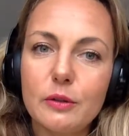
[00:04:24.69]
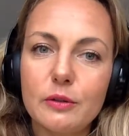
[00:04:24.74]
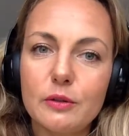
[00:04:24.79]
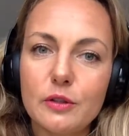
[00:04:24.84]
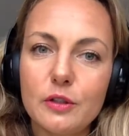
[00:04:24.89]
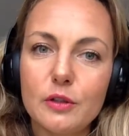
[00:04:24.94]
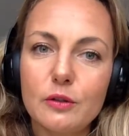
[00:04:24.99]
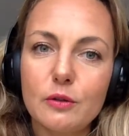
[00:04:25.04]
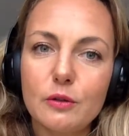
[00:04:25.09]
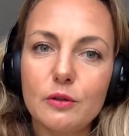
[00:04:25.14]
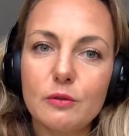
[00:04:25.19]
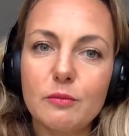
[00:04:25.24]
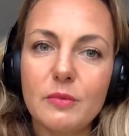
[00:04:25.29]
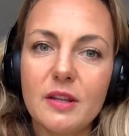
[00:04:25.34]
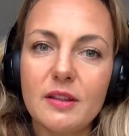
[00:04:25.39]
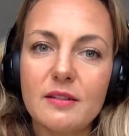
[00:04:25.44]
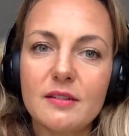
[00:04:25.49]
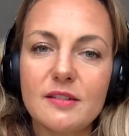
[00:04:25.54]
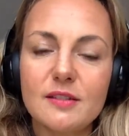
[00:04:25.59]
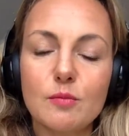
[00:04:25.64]
And she told
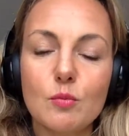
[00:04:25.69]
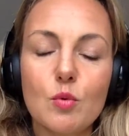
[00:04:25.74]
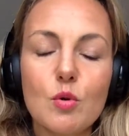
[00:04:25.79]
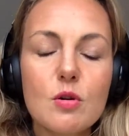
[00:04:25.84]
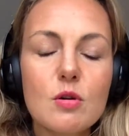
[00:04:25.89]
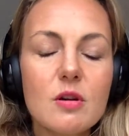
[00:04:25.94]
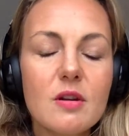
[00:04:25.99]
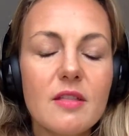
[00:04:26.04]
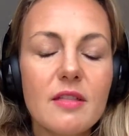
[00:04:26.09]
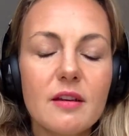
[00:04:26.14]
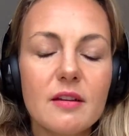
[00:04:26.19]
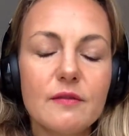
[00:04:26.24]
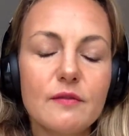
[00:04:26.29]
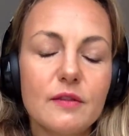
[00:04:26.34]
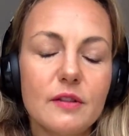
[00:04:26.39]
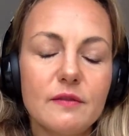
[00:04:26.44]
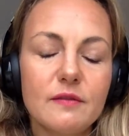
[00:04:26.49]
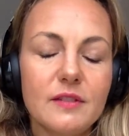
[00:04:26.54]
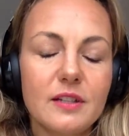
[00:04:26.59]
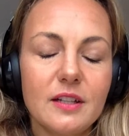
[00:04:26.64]
me this more than
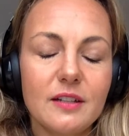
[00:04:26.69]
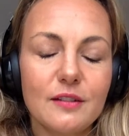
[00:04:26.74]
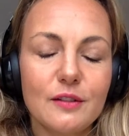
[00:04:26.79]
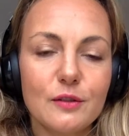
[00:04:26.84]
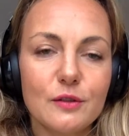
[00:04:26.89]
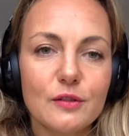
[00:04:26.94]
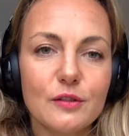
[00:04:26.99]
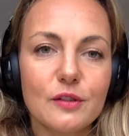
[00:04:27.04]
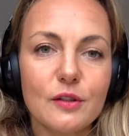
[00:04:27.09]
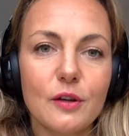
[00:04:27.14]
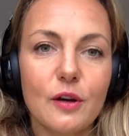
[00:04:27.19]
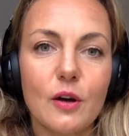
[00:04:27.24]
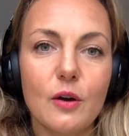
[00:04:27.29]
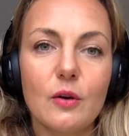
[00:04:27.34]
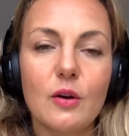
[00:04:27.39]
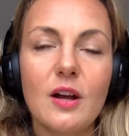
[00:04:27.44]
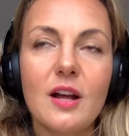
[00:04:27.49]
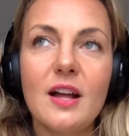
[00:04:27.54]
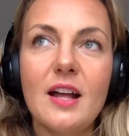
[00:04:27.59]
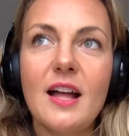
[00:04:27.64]
15 years ago.